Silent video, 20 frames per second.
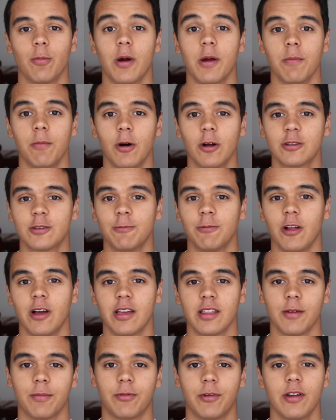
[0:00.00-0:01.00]
by
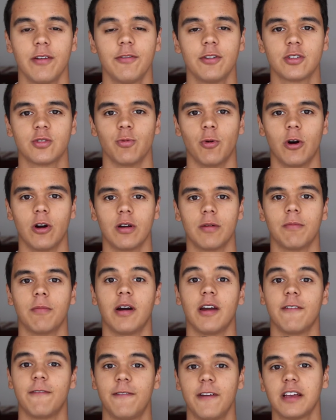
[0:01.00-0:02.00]
multiplying the previous one
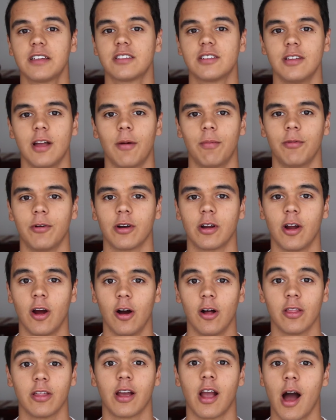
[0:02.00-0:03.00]
by a fixed number
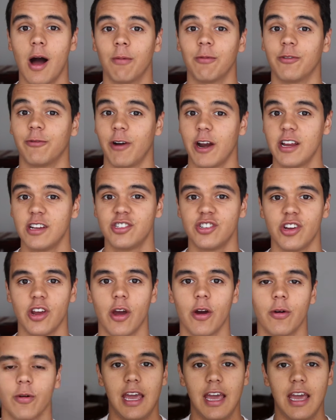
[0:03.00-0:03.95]
called the common ratio.